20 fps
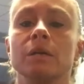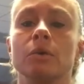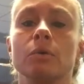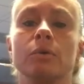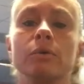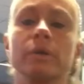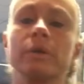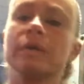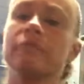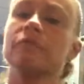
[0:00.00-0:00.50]

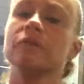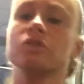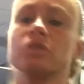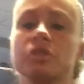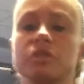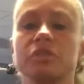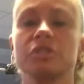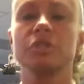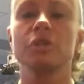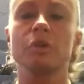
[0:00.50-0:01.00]
or even
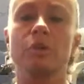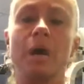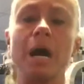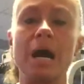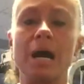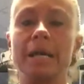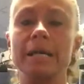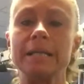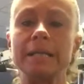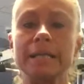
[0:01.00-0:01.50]
just
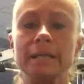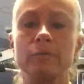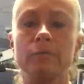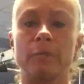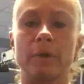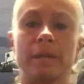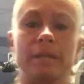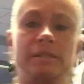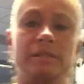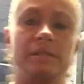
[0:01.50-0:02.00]
high knee
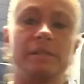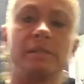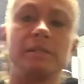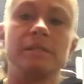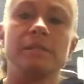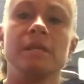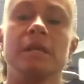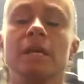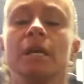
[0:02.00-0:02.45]
raises